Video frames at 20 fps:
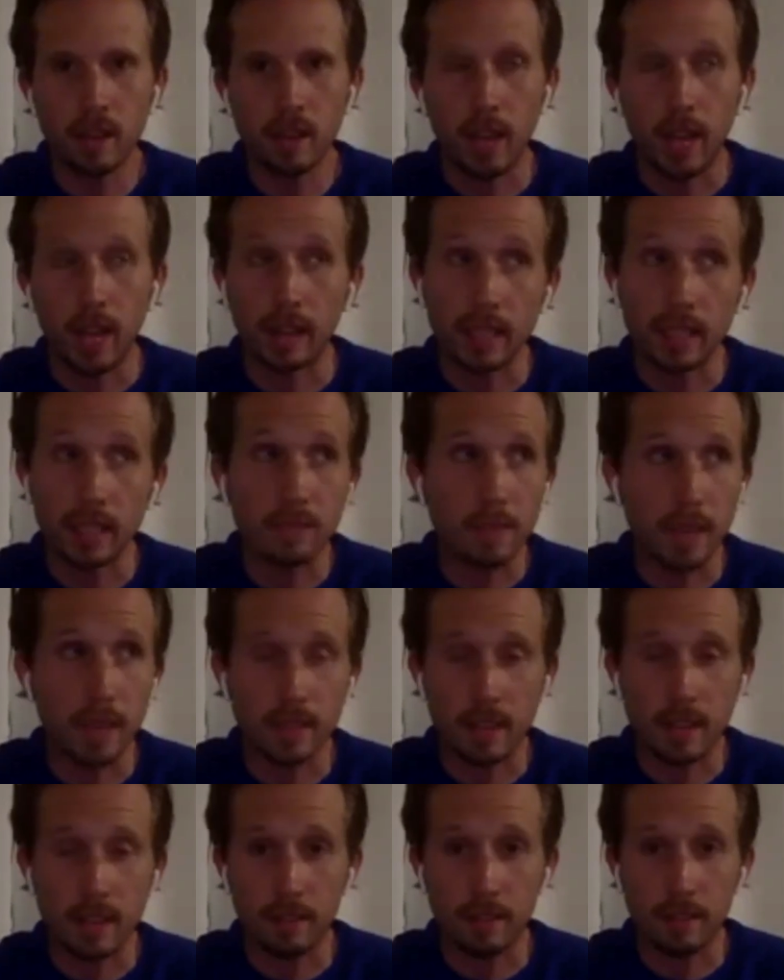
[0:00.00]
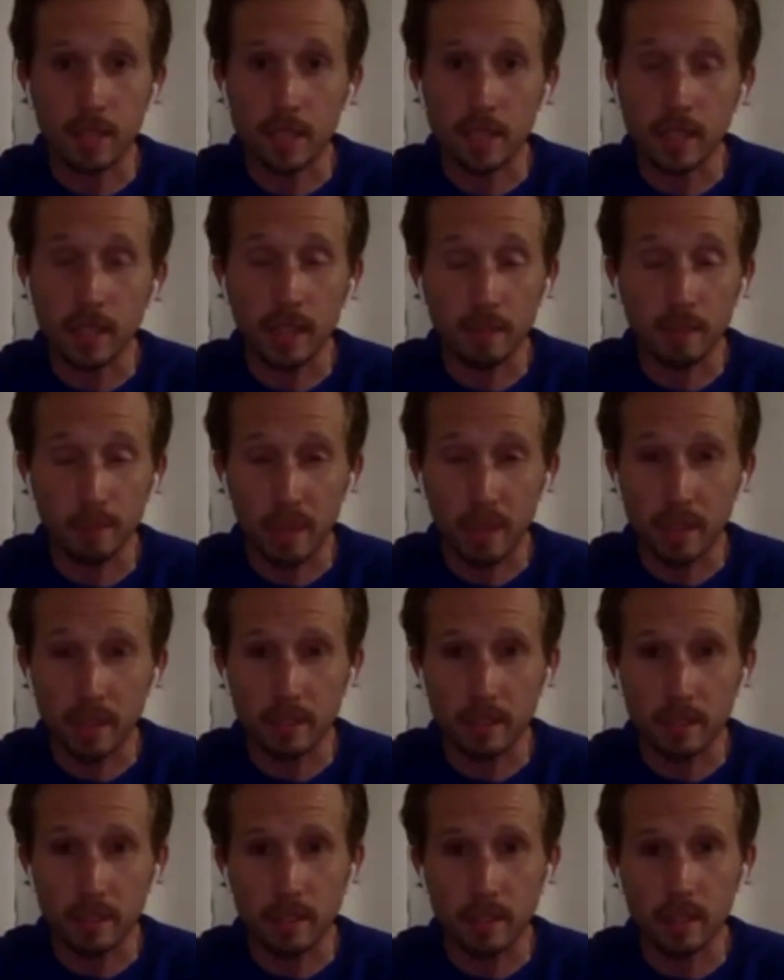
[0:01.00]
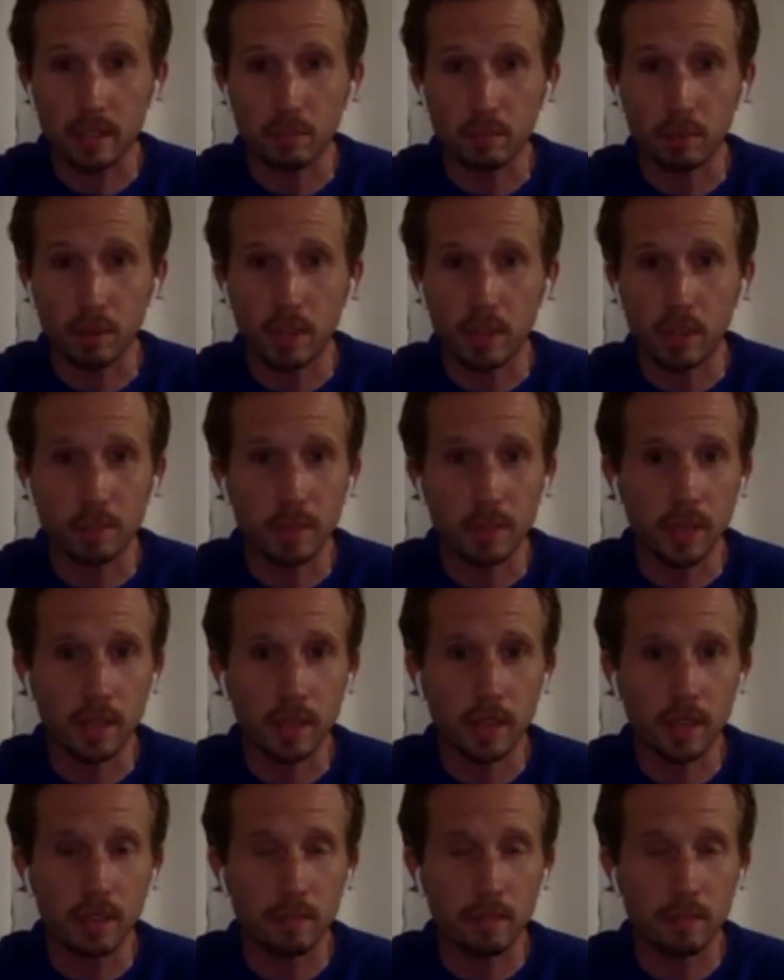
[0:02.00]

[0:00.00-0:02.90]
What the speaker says: at least Matt Stafford, is he getting paid to just get his brains beaten?